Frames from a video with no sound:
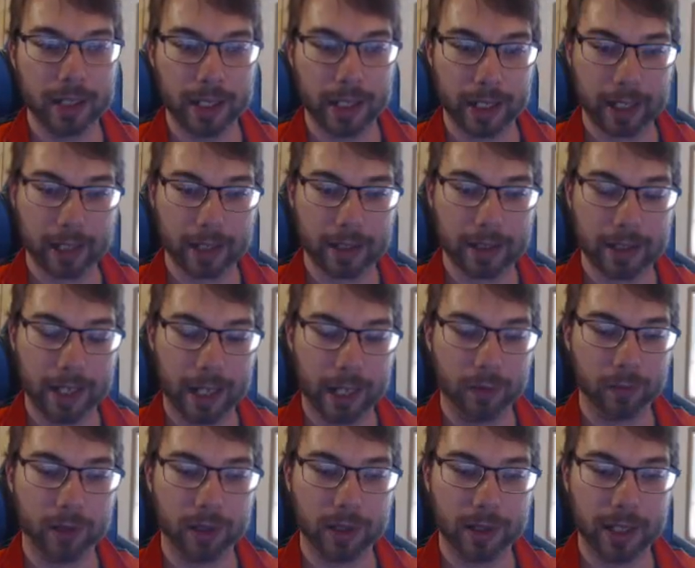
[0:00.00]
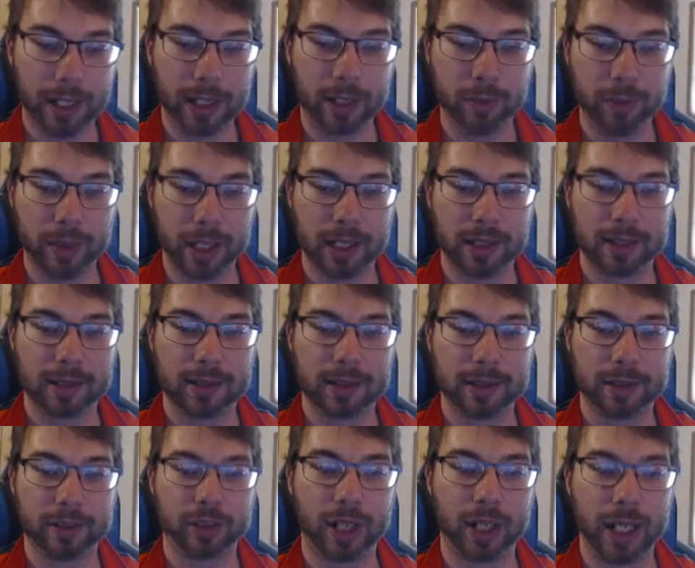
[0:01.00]
and that will help
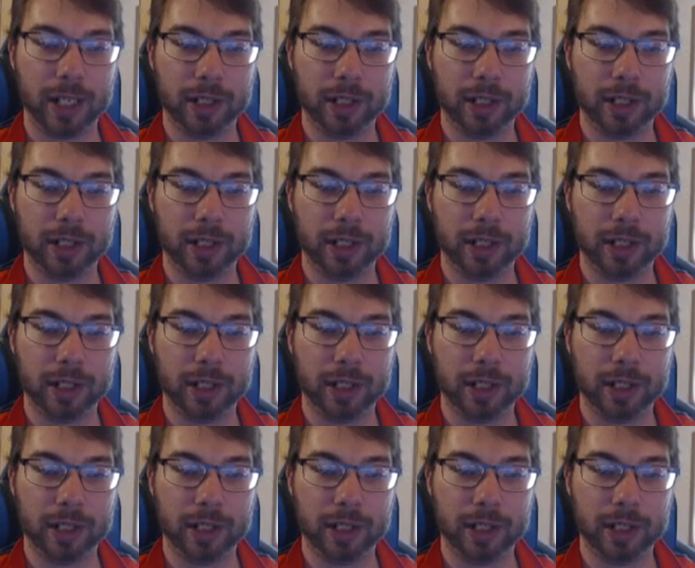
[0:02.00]
us